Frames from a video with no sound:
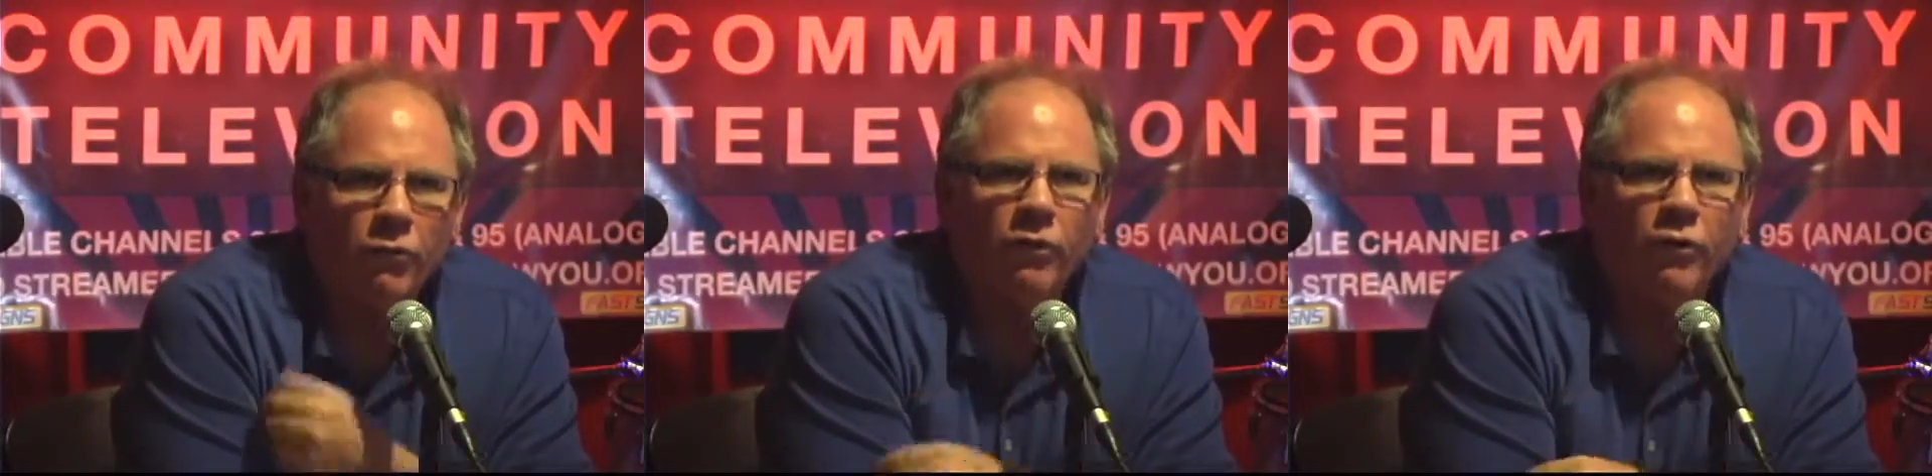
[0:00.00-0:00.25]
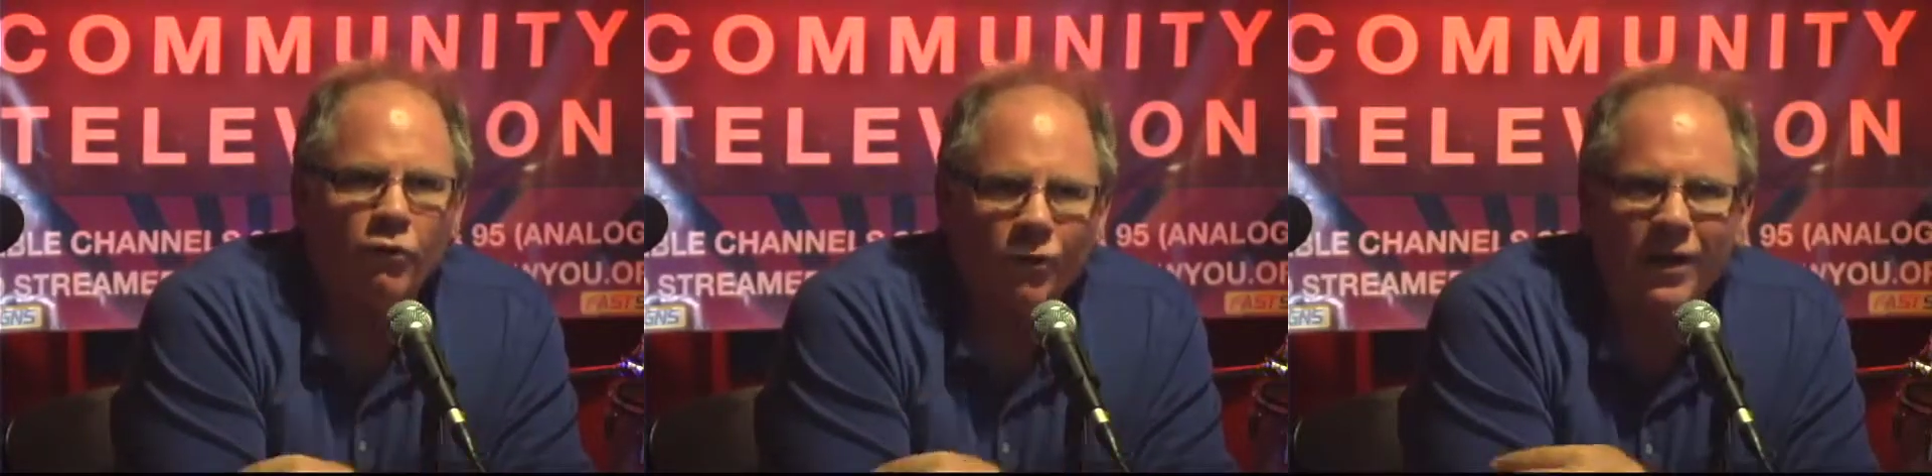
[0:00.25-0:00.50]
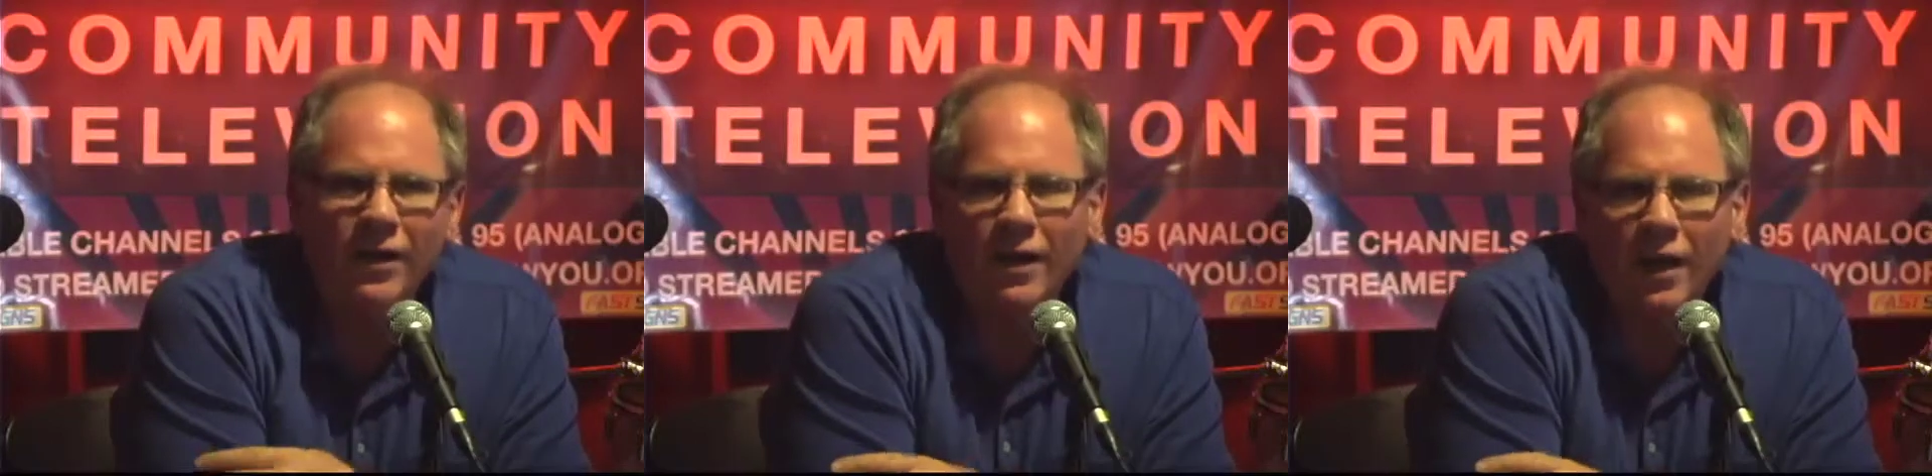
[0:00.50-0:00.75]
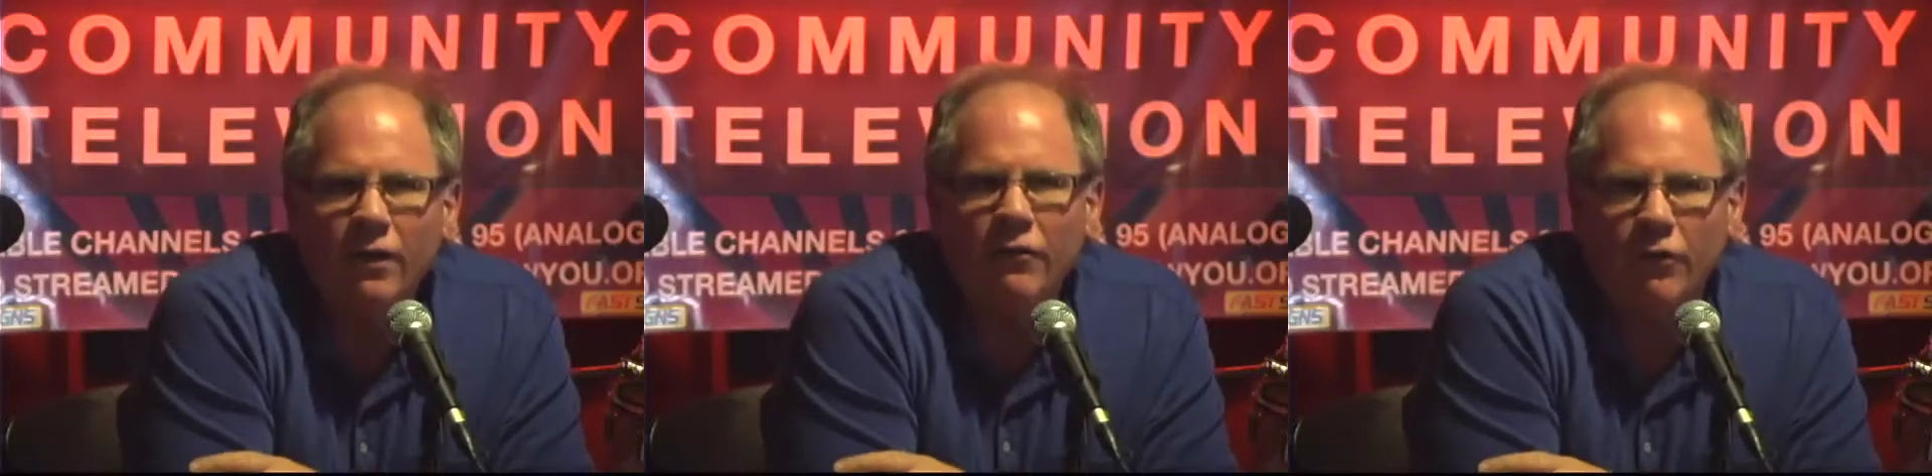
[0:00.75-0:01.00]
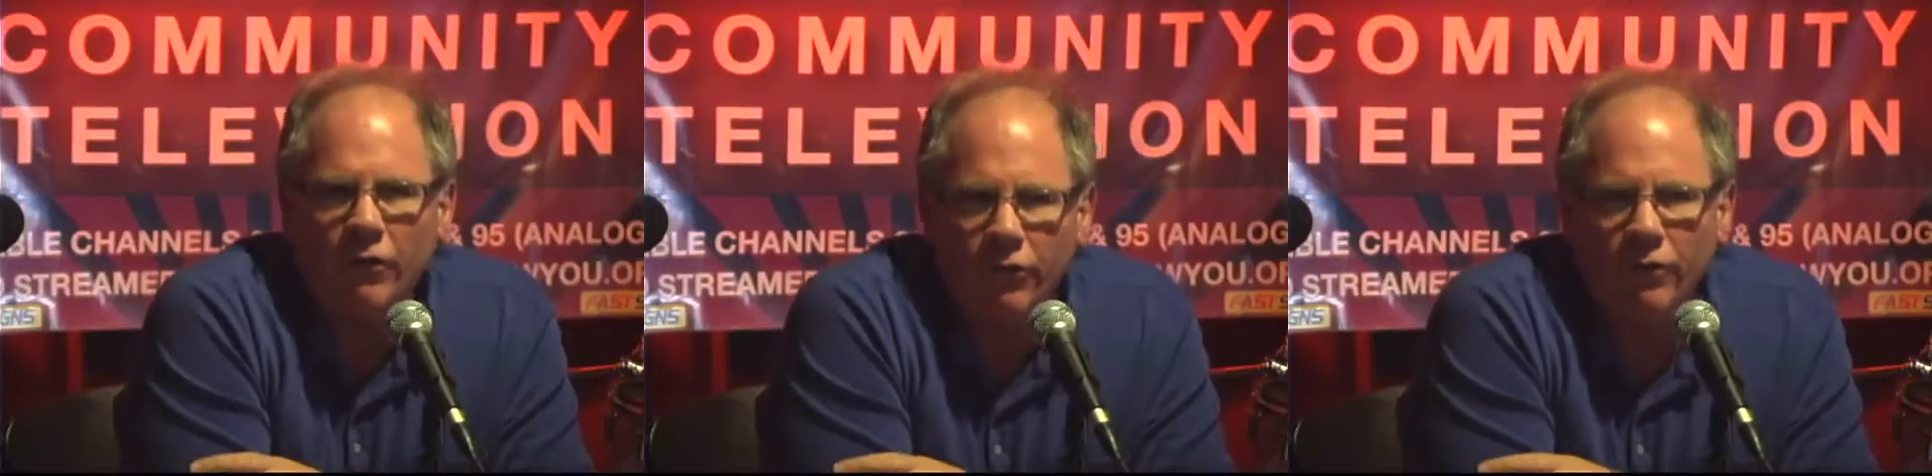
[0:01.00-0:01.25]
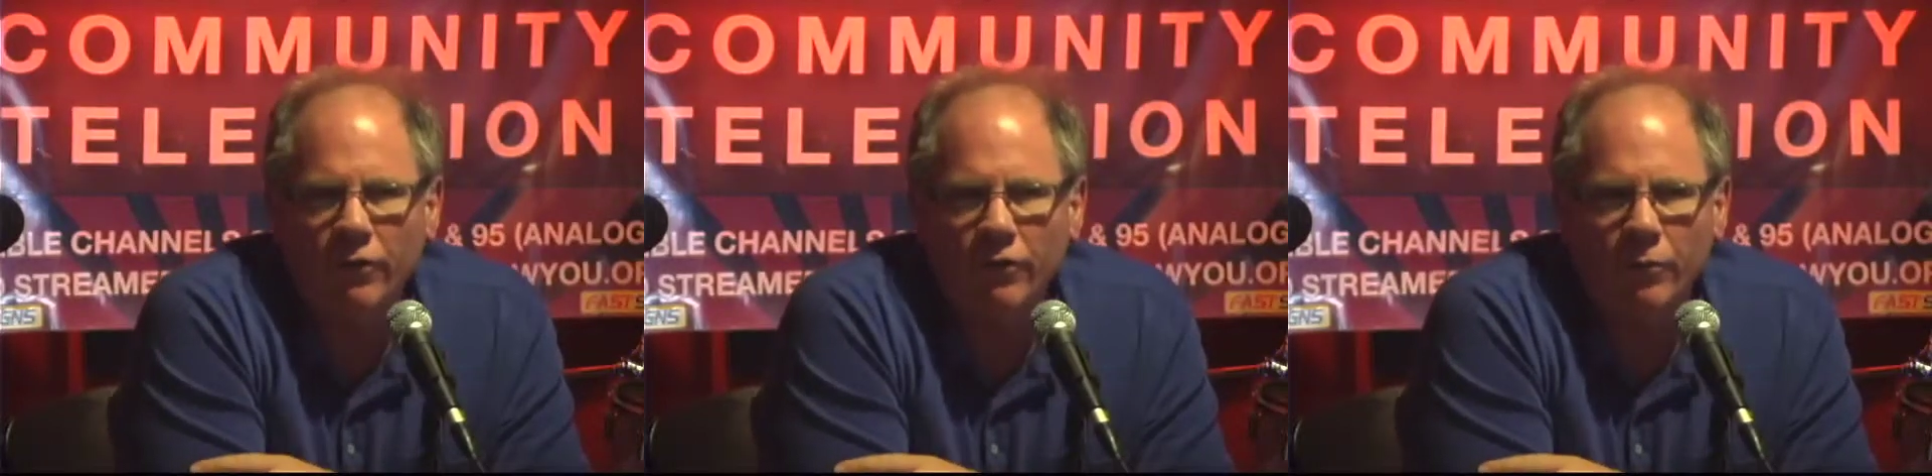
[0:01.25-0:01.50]
one of the great
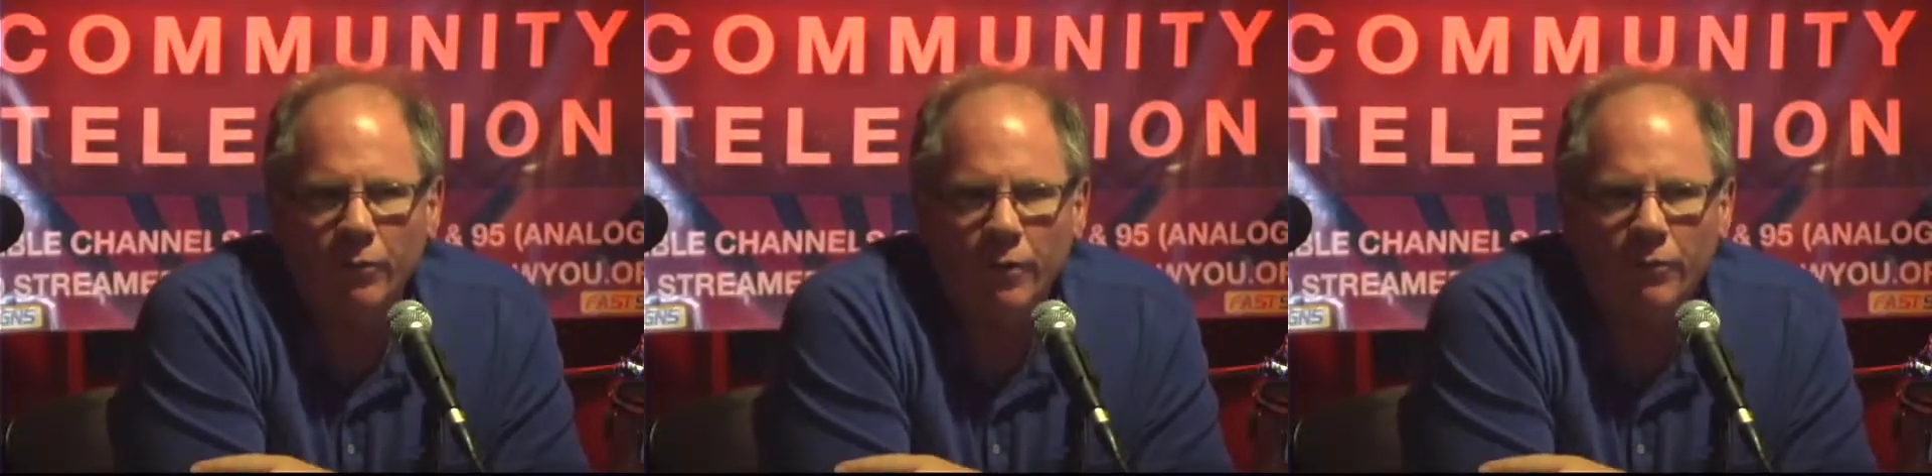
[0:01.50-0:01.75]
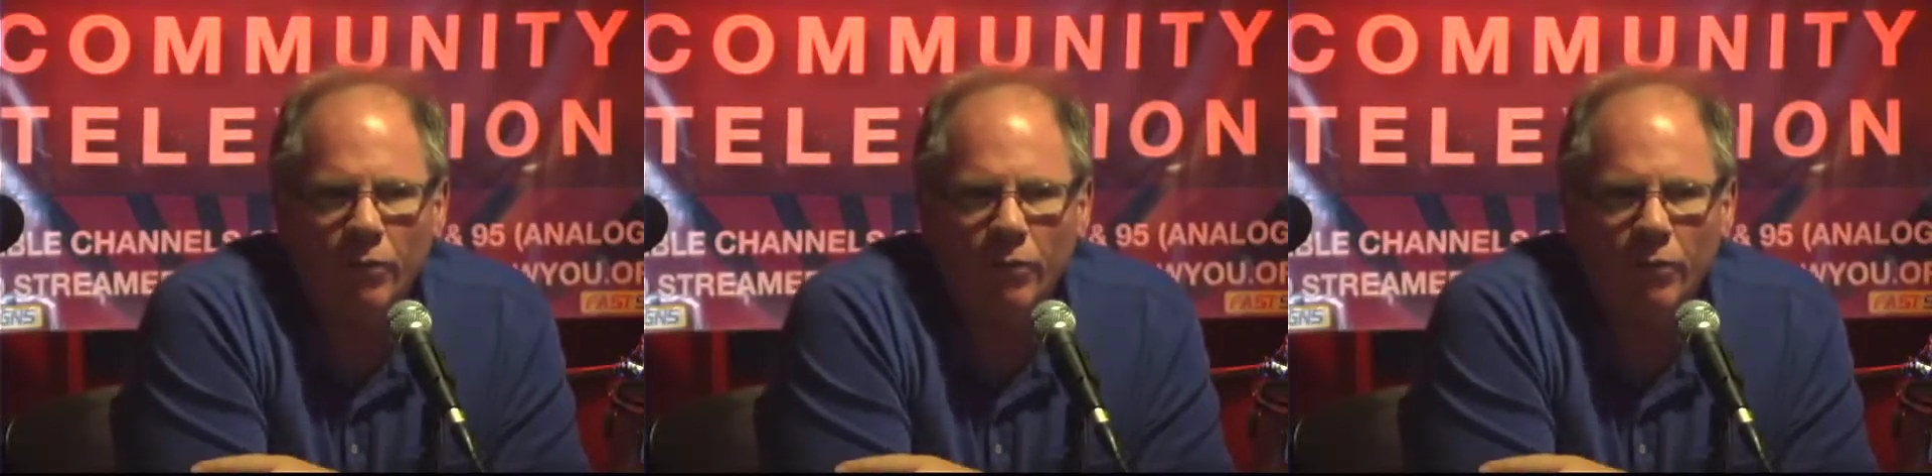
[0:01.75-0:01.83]
cases in Supreme